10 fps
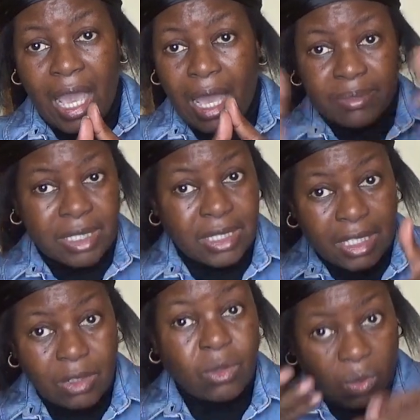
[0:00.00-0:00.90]
I'm
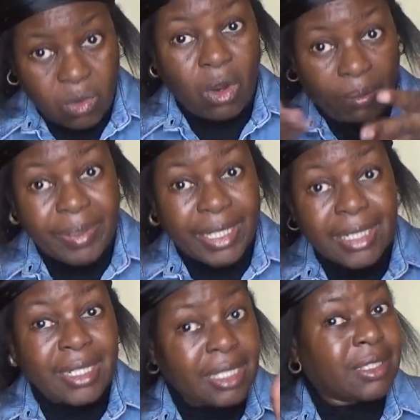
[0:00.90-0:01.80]
single,
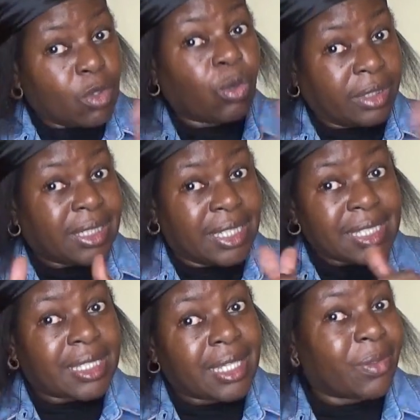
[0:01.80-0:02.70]
completely, totally
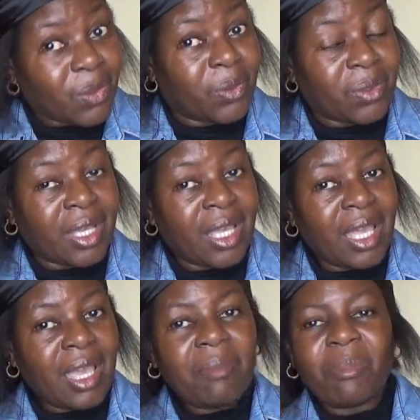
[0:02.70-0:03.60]
single.
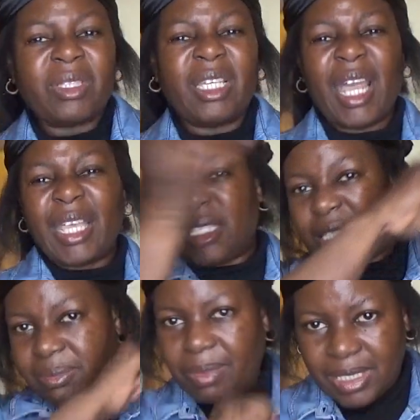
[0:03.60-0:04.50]
But then I
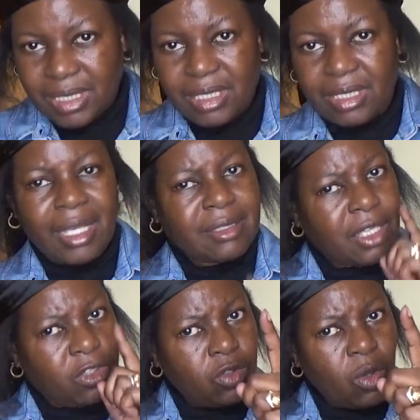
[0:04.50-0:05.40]
dismissed it. I
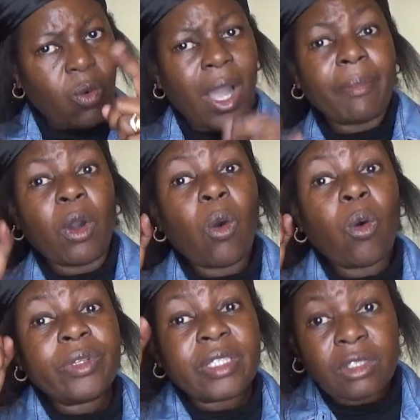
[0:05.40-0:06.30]
said, no, I'm
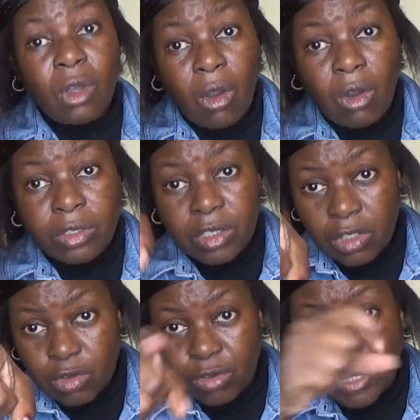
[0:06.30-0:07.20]
holding on
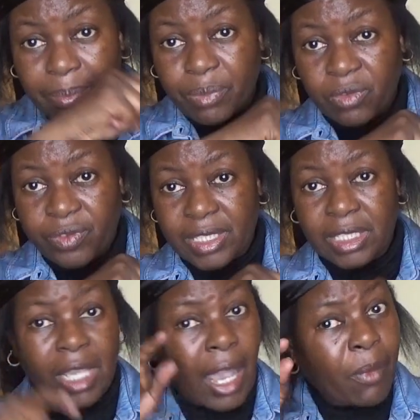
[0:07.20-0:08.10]
to that
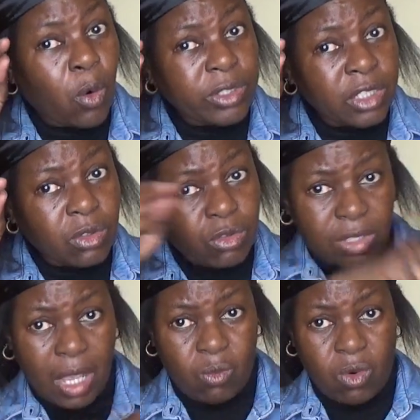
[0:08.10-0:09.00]
prophecy. I'm holding on to
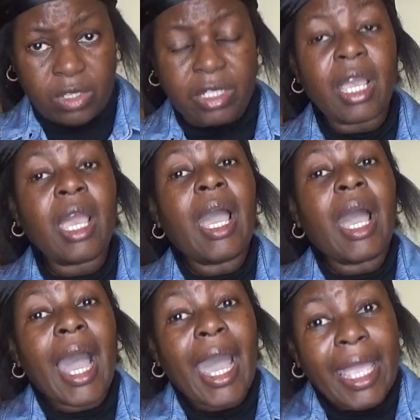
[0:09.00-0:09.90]
that word.
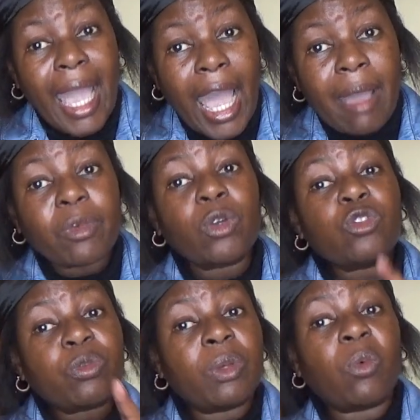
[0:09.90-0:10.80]
I am
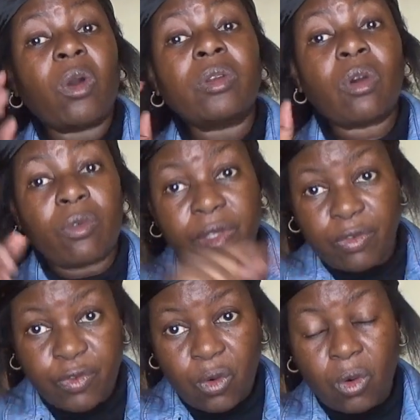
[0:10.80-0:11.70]
going to be one of the
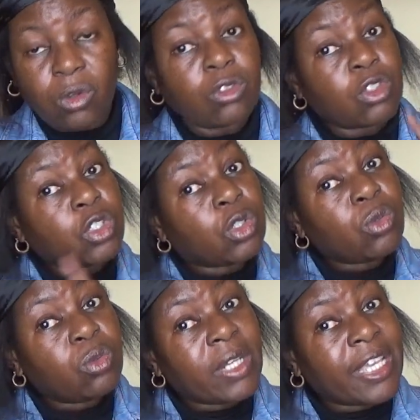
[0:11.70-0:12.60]
four.
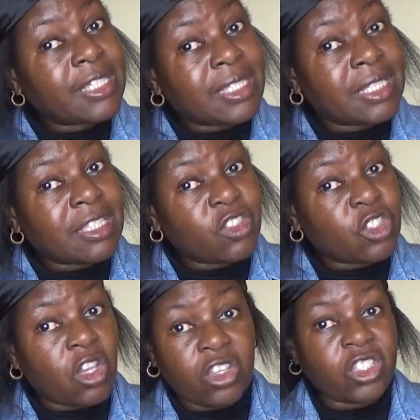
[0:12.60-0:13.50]
Two ladies in this
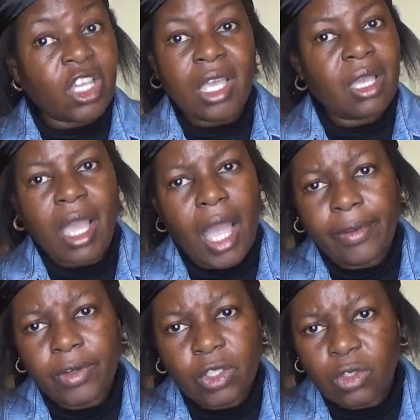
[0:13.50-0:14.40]
church are
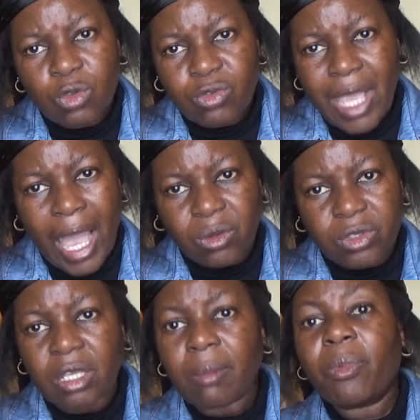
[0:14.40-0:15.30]
going to lose
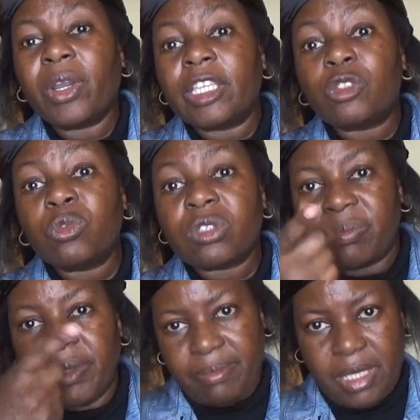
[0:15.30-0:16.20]
out, but it
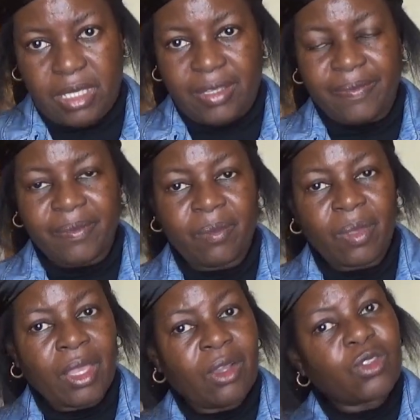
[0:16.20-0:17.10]
won't be me.
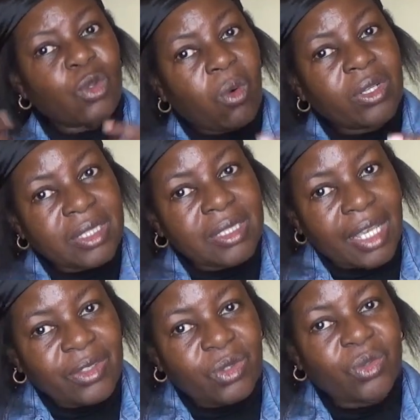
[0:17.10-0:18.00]
So what did
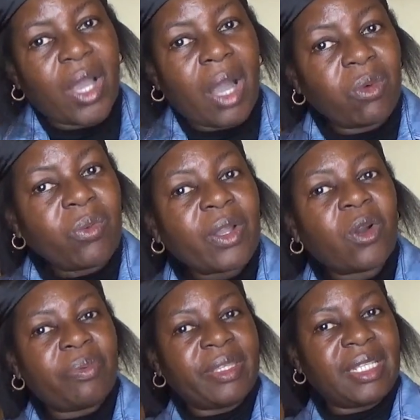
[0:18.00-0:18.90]
I do? I will wake
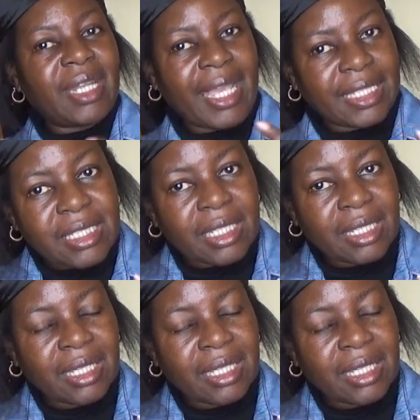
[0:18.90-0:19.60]
up in the night.